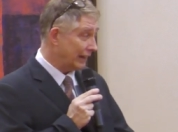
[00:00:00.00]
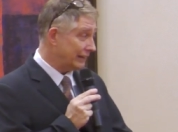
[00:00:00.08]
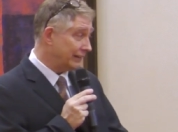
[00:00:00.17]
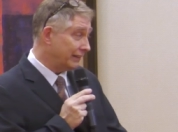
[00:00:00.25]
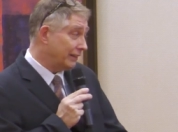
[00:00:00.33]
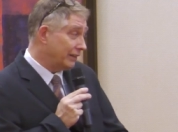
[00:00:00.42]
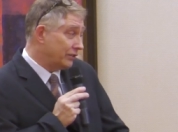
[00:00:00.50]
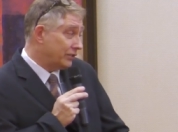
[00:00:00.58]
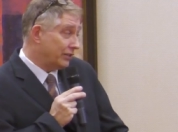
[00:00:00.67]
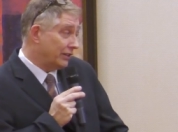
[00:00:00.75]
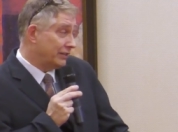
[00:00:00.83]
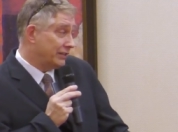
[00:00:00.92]
And then
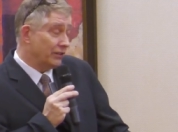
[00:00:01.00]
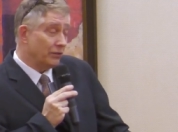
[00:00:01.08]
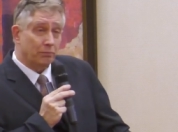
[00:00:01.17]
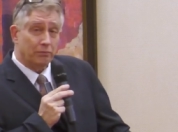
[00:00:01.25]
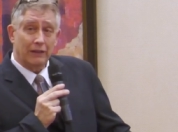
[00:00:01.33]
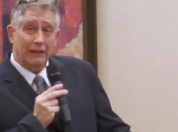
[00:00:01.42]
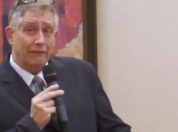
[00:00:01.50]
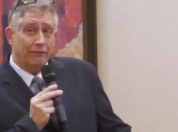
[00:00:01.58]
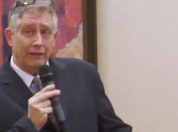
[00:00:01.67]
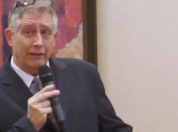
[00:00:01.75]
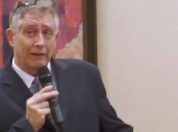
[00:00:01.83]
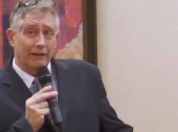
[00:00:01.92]
there's still
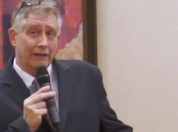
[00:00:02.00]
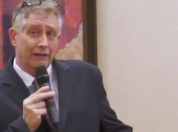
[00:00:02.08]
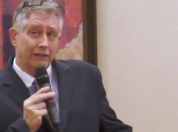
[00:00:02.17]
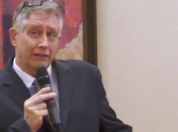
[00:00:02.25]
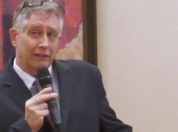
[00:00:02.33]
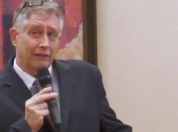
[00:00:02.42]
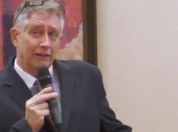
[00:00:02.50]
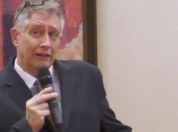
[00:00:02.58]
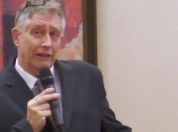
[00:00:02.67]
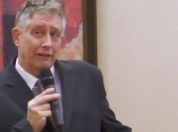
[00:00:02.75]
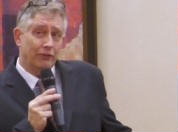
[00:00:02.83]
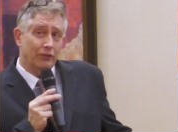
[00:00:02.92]
e-
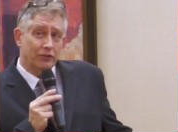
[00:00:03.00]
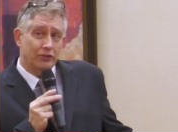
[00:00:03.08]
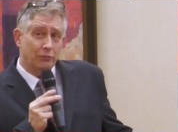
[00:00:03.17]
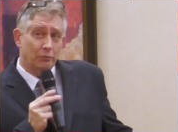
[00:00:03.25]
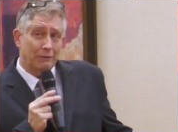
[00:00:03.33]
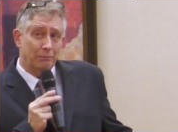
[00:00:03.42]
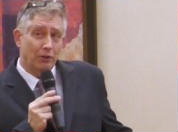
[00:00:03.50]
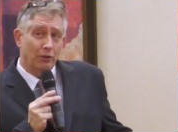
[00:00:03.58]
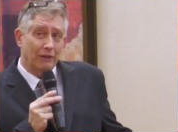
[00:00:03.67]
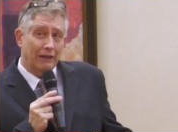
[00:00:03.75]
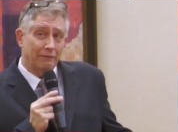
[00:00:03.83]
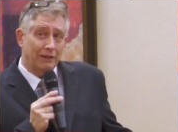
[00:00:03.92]
e- efforts to
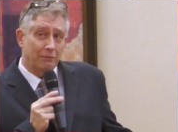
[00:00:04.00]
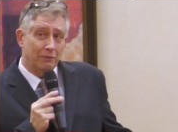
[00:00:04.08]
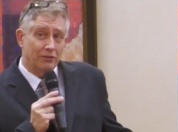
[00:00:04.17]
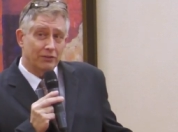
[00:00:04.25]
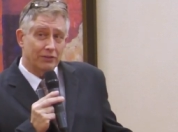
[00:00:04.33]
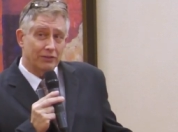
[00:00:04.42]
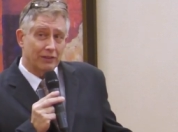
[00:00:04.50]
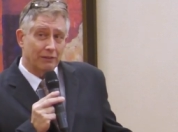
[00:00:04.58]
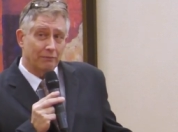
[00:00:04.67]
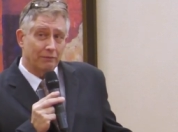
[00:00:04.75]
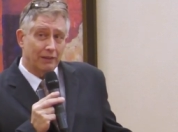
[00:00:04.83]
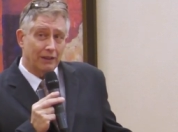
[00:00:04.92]
reprogram the immune
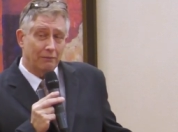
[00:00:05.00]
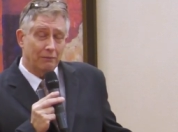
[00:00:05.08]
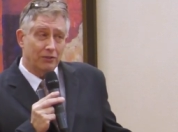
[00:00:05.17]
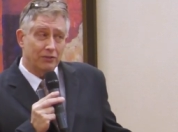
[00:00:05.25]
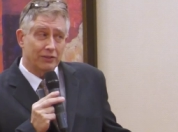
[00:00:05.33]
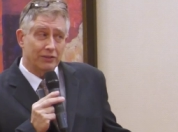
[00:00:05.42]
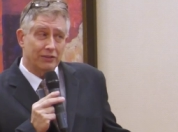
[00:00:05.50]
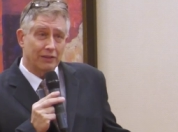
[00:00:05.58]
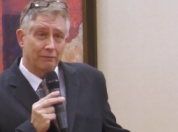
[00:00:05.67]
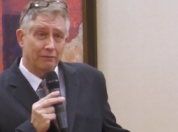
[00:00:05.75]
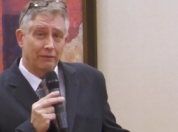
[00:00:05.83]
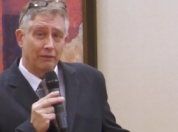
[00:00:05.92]
system. The immune
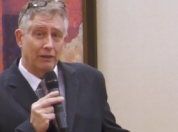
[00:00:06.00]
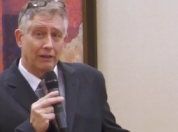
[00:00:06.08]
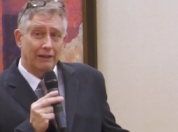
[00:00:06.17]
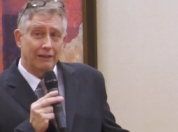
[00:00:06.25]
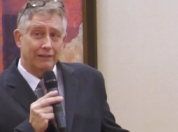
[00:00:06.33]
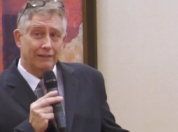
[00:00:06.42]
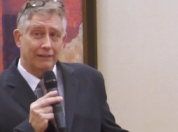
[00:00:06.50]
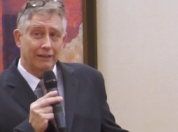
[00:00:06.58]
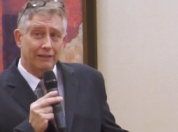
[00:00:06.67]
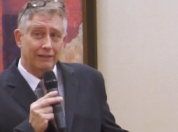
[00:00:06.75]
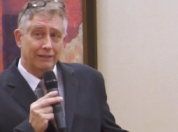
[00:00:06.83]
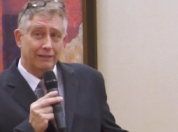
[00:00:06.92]
system is,
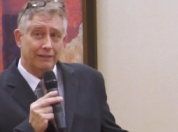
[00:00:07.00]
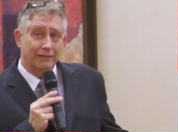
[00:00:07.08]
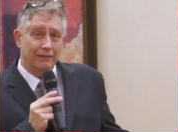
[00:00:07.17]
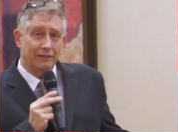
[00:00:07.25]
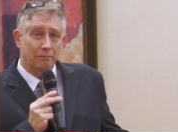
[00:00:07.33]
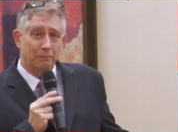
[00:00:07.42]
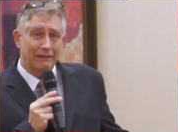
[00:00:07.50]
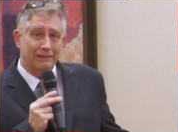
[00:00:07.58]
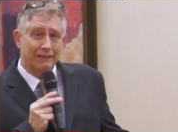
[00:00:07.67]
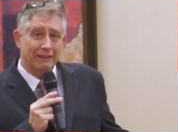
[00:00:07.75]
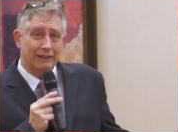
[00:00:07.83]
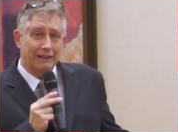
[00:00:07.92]
is, is
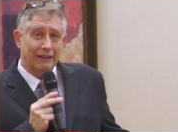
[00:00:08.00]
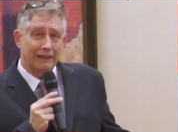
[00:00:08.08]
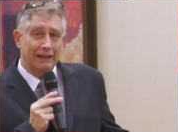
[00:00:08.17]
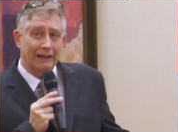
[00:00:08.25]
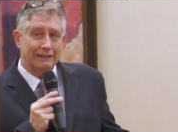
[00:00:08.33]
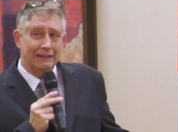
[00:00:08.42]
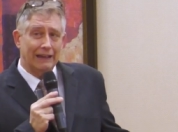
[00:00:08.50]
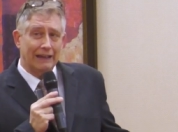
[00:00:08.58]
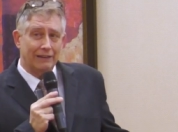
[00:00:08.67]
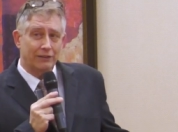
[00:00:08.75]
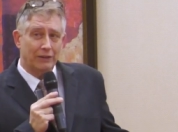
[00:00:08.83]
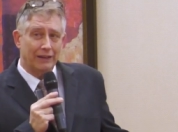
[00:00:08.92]
basically got the
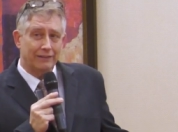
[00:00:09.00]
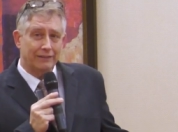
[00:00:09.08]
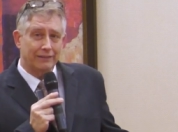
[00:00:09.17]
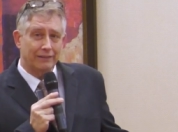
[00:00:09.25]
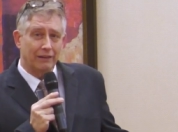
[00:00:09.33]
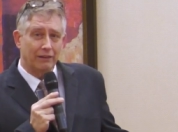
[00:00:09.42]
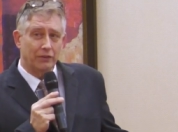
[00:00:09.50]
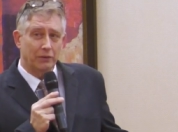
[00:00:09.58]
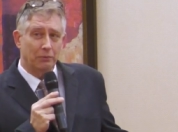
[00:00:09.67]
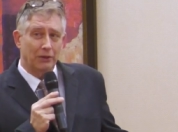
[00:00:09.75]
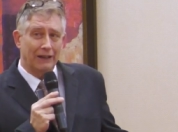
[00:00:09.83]
address of your